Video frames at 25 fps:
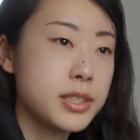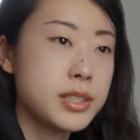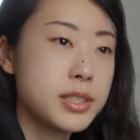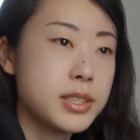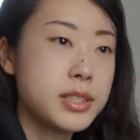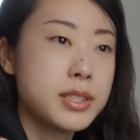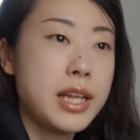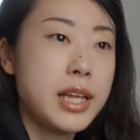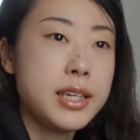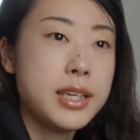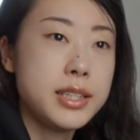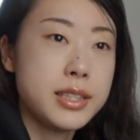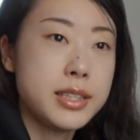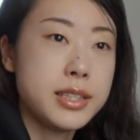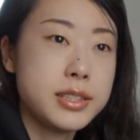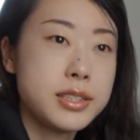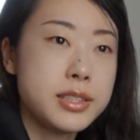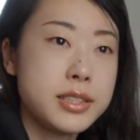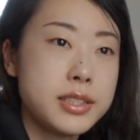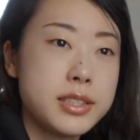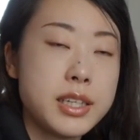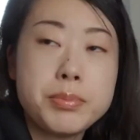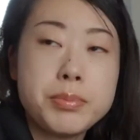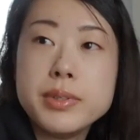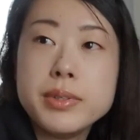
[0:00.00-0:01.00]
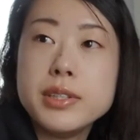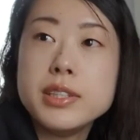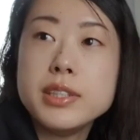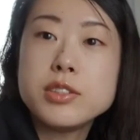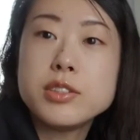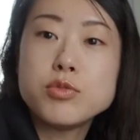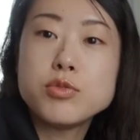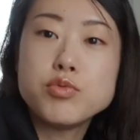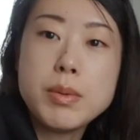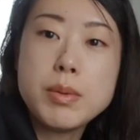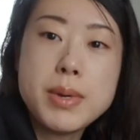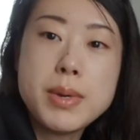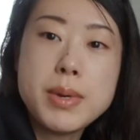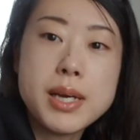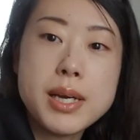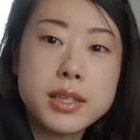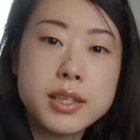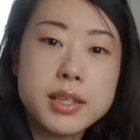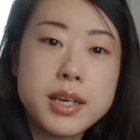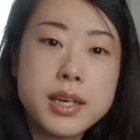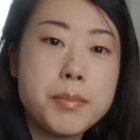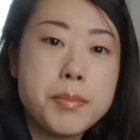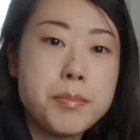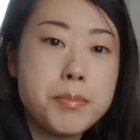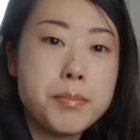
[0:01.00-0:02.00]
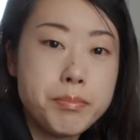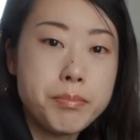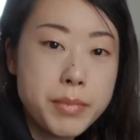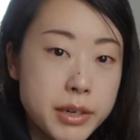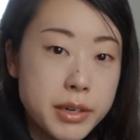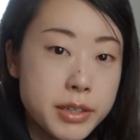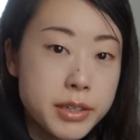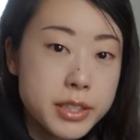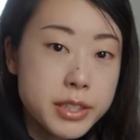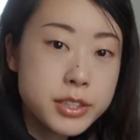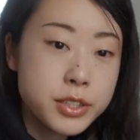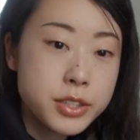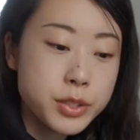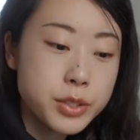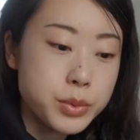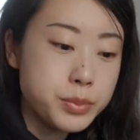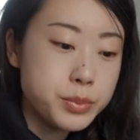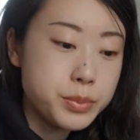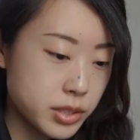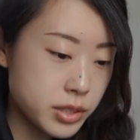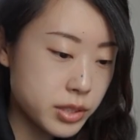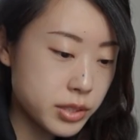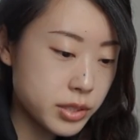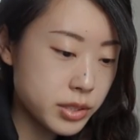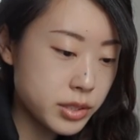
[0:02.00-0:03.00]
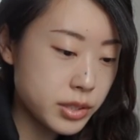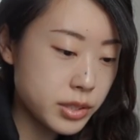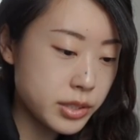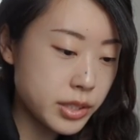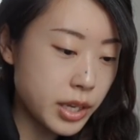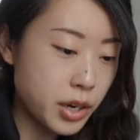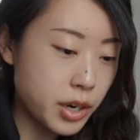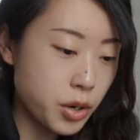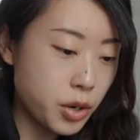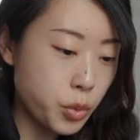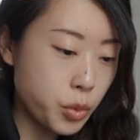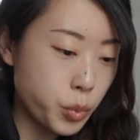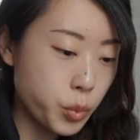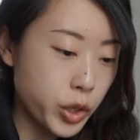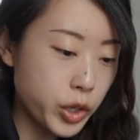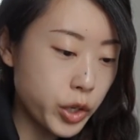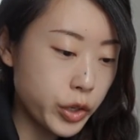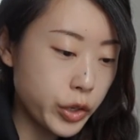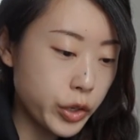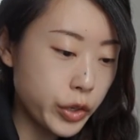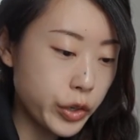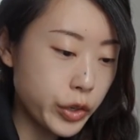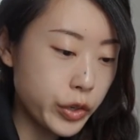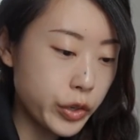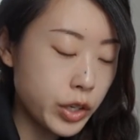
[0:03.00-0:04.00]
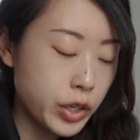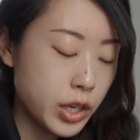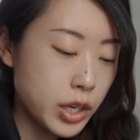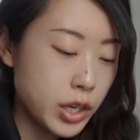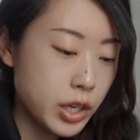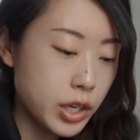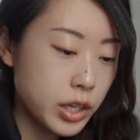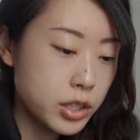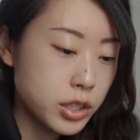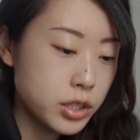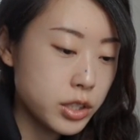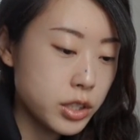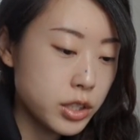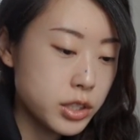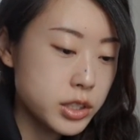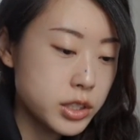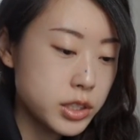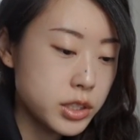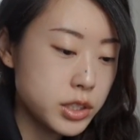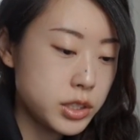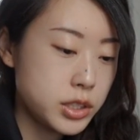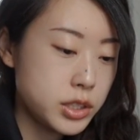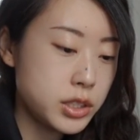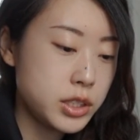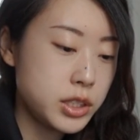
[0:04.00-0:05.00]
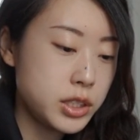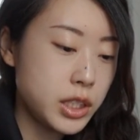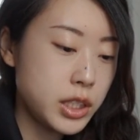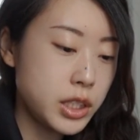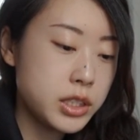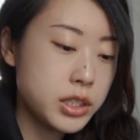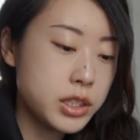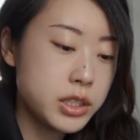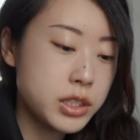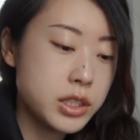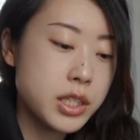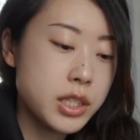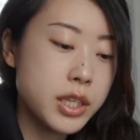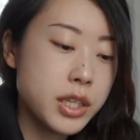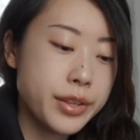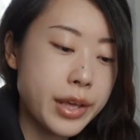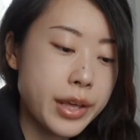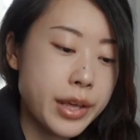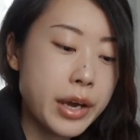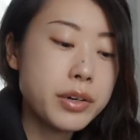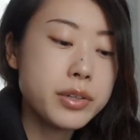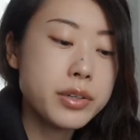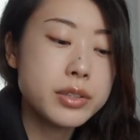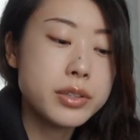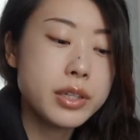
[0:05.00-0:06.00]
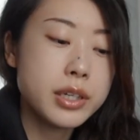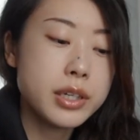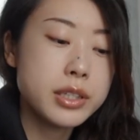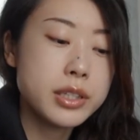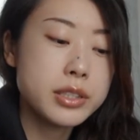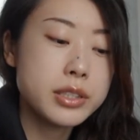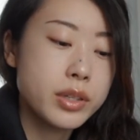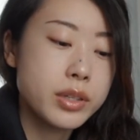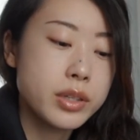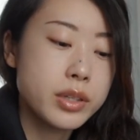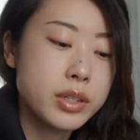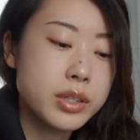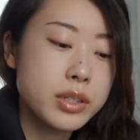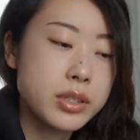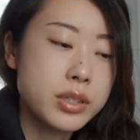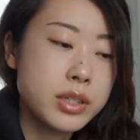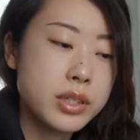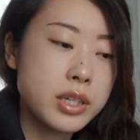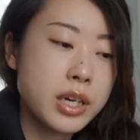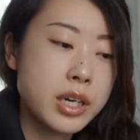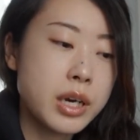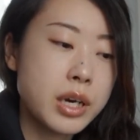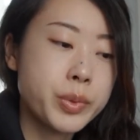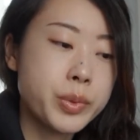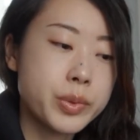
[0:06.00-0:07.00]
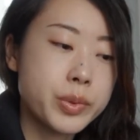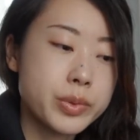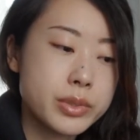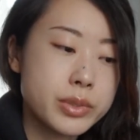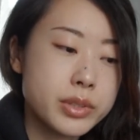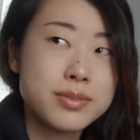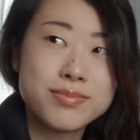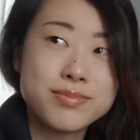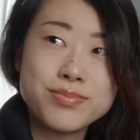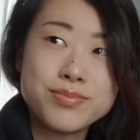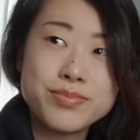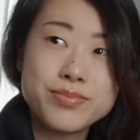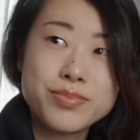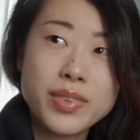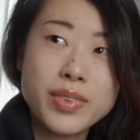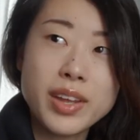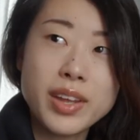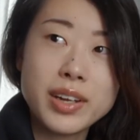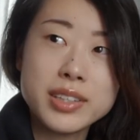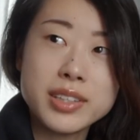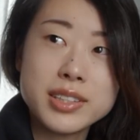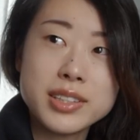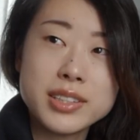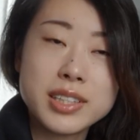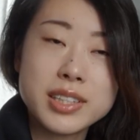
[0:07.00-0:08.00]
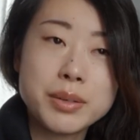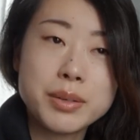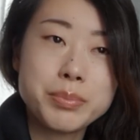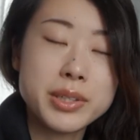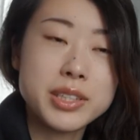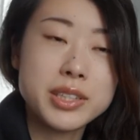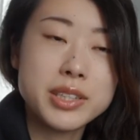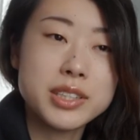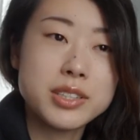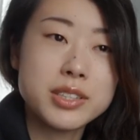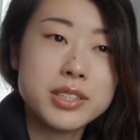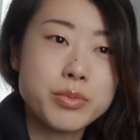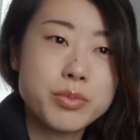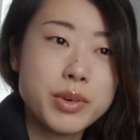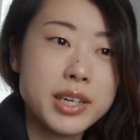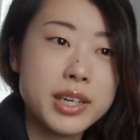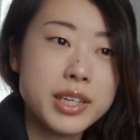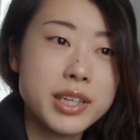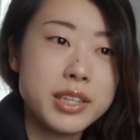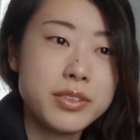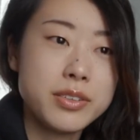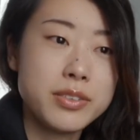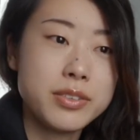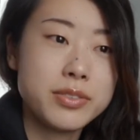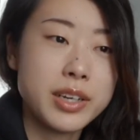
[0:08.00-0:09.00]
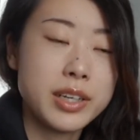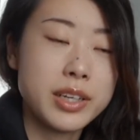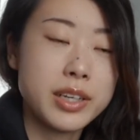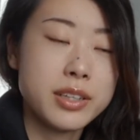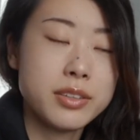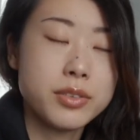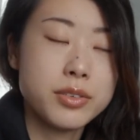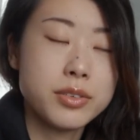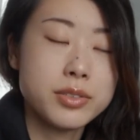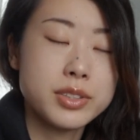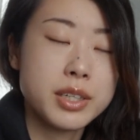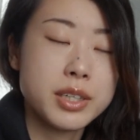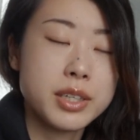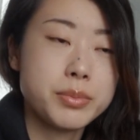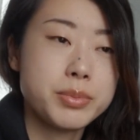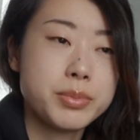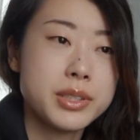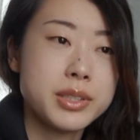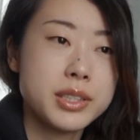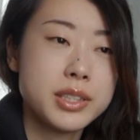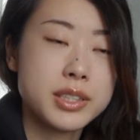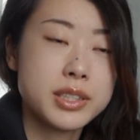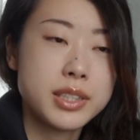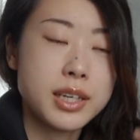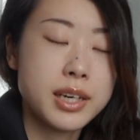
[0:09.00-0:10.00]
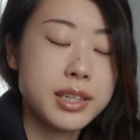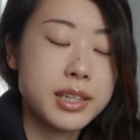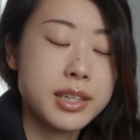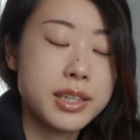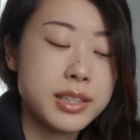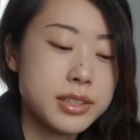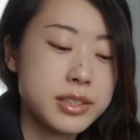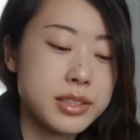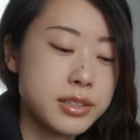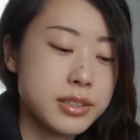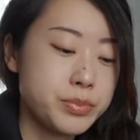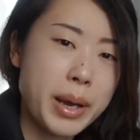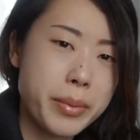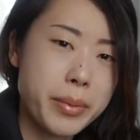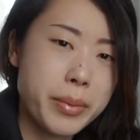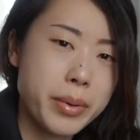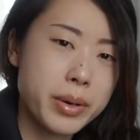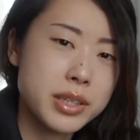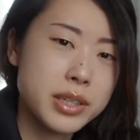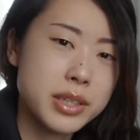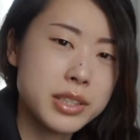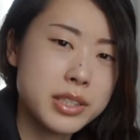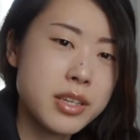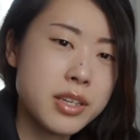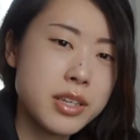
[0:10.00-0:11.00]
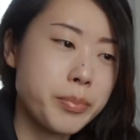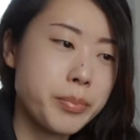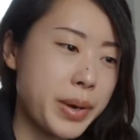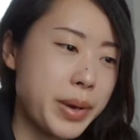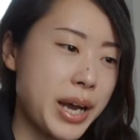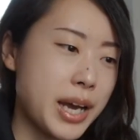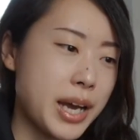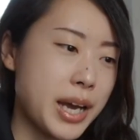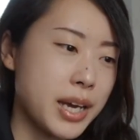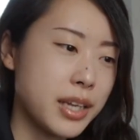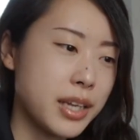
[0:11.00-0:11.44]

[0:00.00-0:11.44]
ladies, Japanese women get married to. There were 6,000 couples, that is Japanese wife and non-Japanese guys. It's not bad.